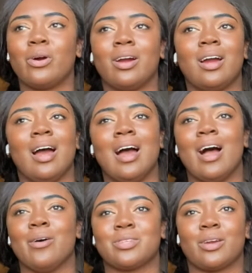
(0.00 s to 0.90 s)

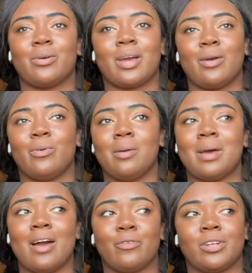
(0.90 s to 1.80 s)
I was like, okay, well, I'm
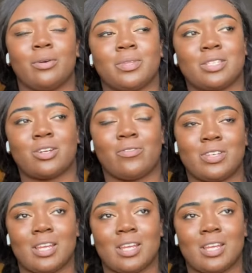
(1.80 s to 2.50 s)
halfway done with this service.